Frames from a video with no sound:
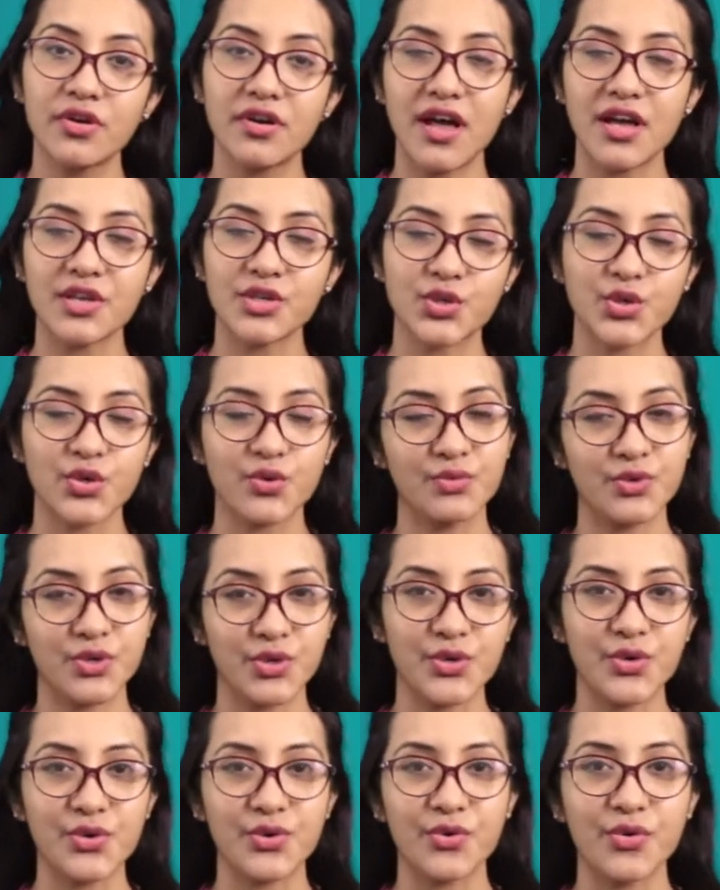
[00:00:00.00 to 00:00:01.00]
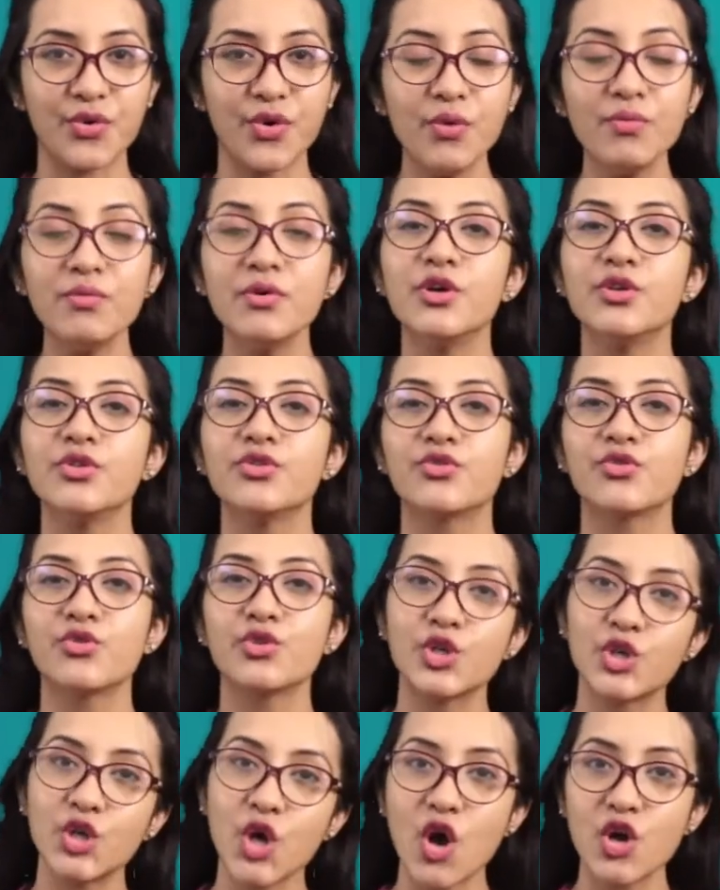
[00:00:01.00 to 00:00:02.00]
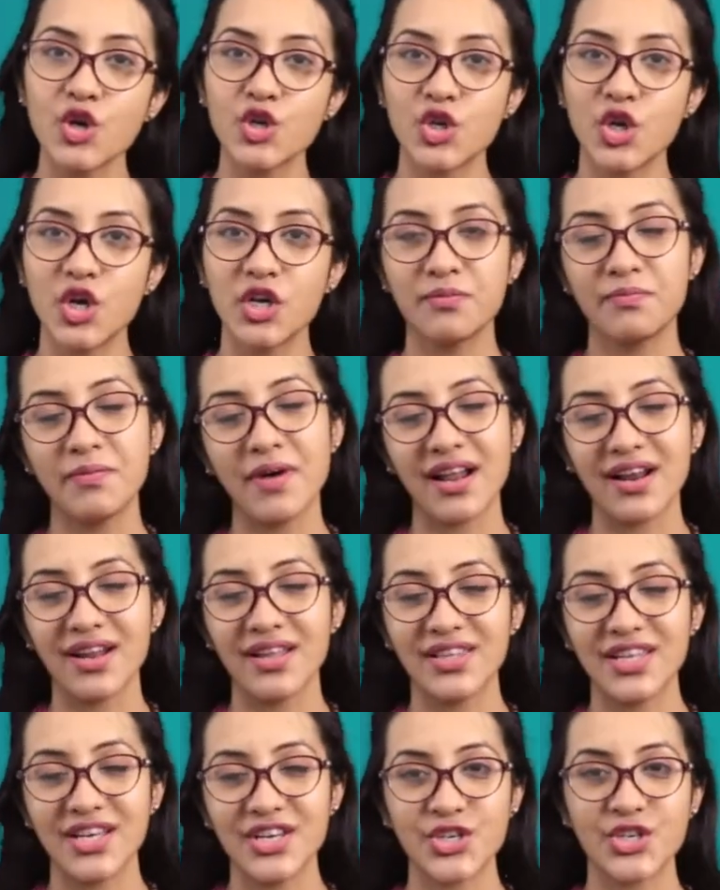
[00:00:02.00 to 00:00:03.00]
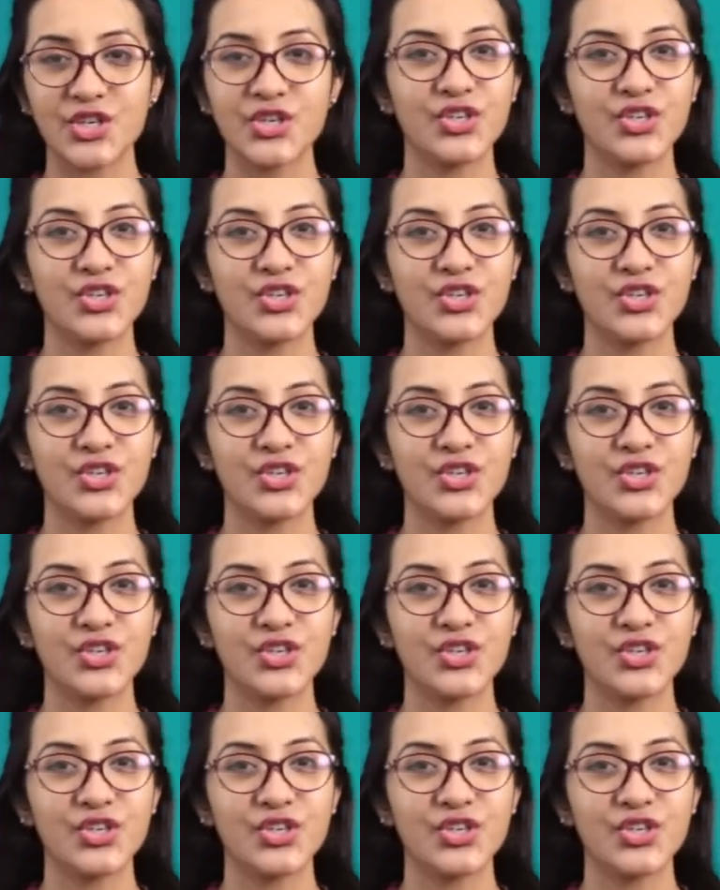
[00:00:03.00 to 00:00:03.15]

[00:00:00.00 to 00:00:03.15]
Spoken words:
classroom to your home through Sangshad Bangladesh